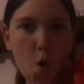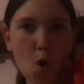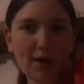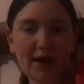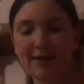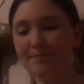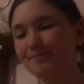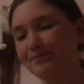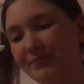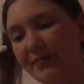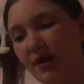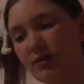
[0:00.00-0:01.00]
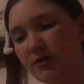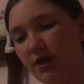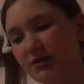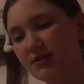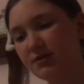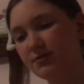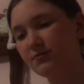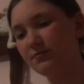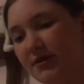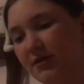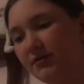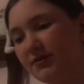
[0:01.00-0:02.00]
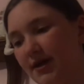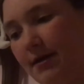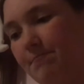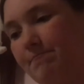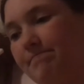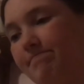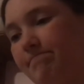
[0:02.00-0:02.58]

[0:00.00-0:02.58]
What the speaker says: Okay. Lot to do, little time.